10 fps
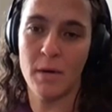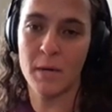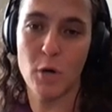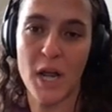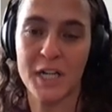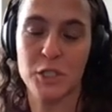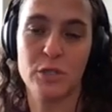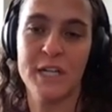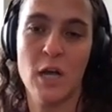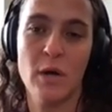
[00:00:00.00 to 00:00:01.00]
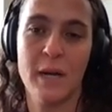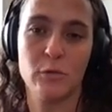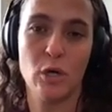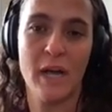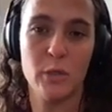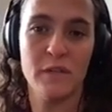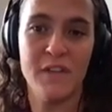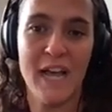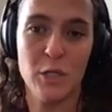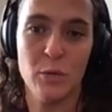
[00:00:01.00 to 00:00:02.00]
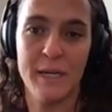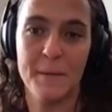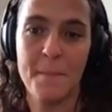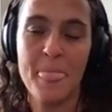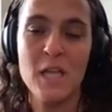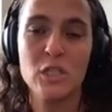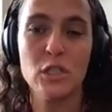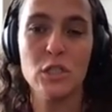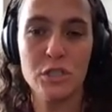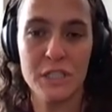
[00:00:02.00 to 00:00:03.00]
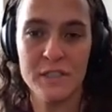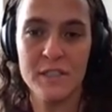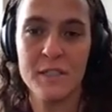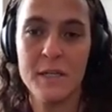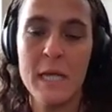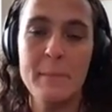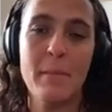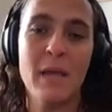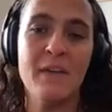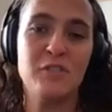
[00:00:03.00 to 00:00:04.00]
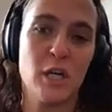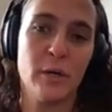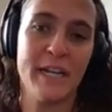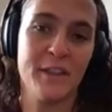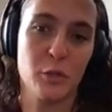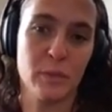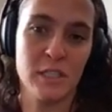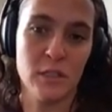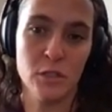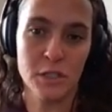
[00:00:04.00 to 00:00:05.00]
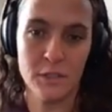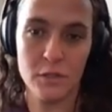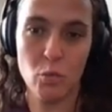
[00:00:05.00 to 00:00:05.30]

on a product trio and I'm trying to evaluate solutions, maybe I've generated three solutions.